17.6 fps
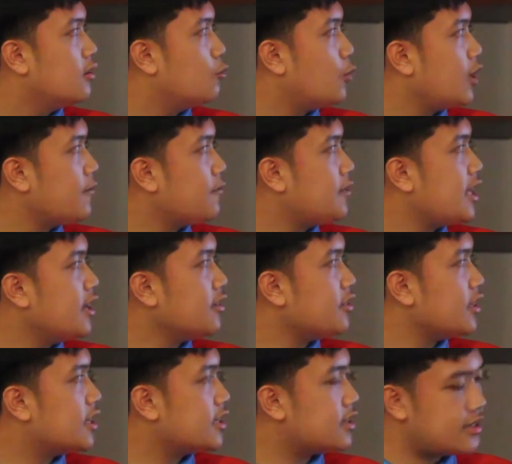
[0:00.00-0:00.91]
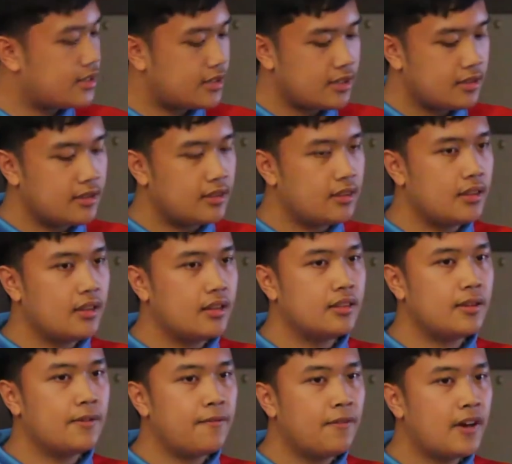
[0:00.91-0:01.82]
Wavelength is
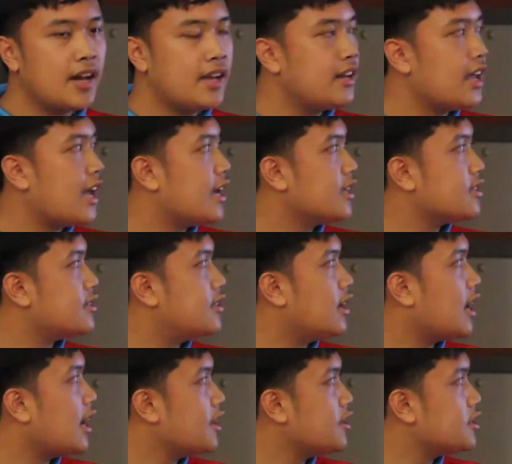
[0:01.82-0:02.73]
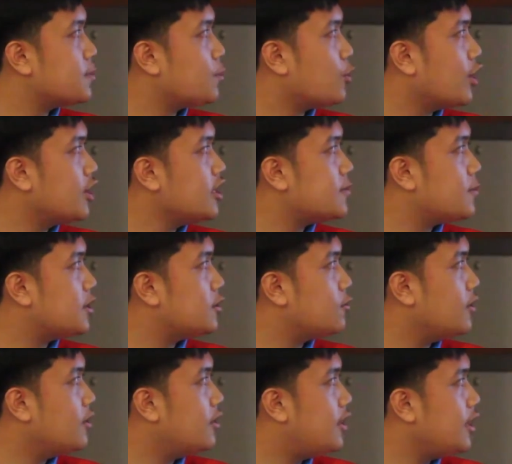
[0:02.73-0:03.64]
defined as the highest points
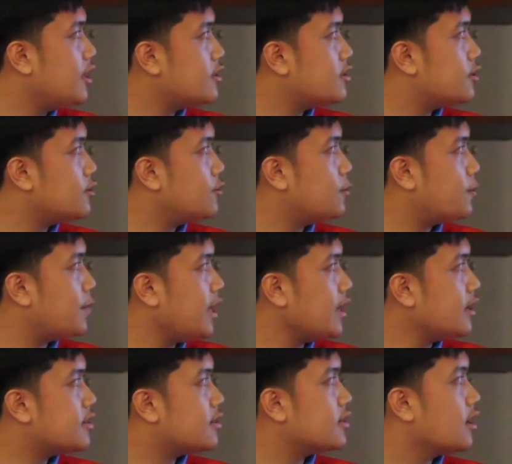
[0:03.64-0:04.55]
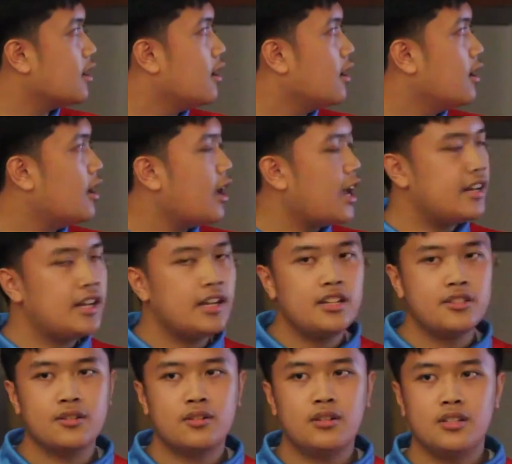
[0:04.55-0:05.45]
between these two peaks, and
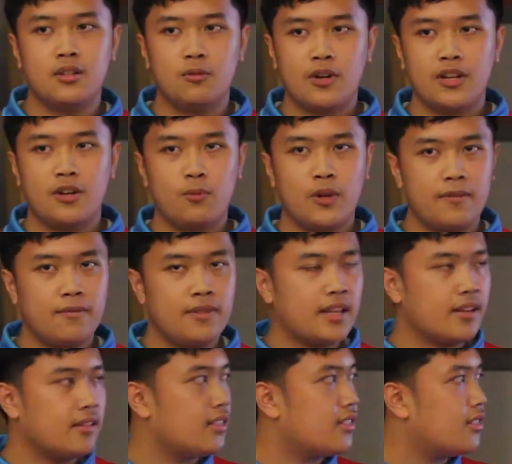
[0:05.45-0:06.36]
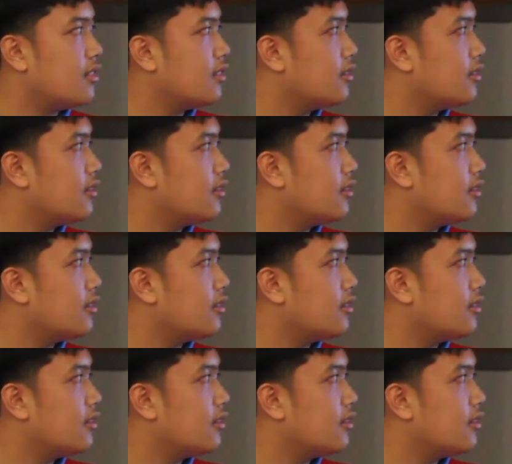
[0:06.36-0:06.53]
that is called one wavelength.